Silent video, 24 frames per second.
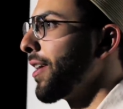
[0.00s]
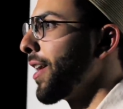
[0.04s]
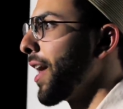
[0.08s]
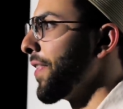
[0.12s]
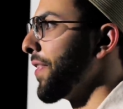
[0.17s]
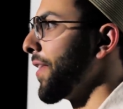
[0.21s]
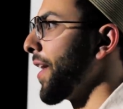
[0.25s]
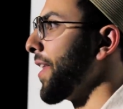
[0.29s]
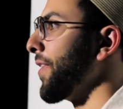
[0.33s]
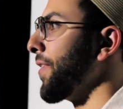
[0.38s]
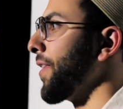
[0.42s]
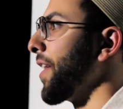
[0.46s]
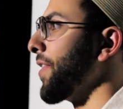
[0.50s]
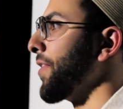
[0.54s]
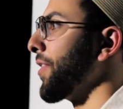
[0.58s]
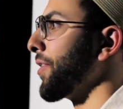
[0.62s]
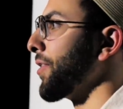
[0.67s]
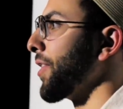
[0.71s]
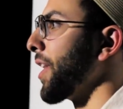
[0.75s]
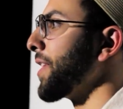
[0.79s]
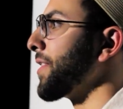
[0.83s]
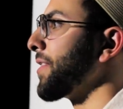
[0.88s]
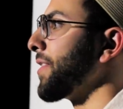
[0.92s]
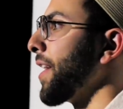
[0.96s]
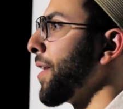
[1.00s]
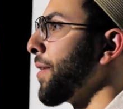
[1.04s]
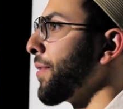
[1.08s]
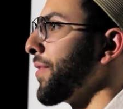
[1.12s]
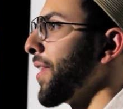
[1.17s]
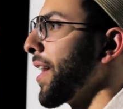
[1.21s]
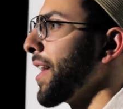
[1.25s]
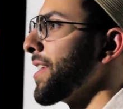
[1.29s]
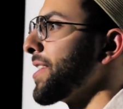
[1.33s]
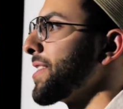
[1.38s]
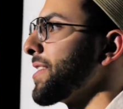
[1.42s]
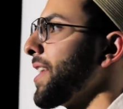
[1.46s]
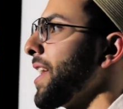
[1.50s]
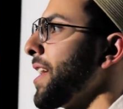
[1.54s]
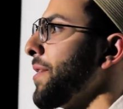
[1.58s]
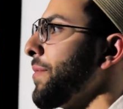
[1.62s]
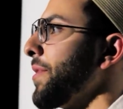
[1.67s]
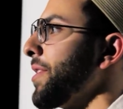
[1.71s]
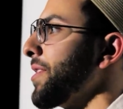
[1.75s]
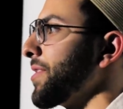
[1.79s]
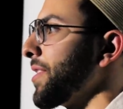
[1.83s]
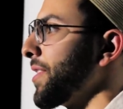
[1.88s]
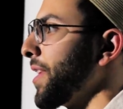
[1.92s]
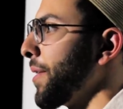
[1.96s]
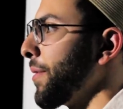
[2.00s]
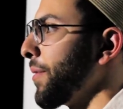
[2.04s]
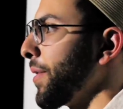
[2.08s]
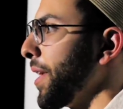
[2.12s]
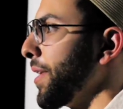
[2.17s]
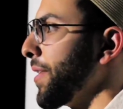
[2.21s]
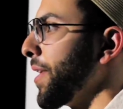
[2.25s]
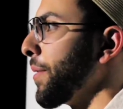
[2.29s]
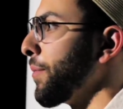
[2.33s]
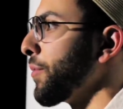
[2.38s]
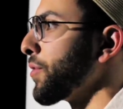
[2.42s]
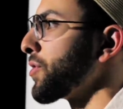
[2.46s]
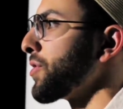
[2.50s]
And, and, and the light that, that Islam is and that, and that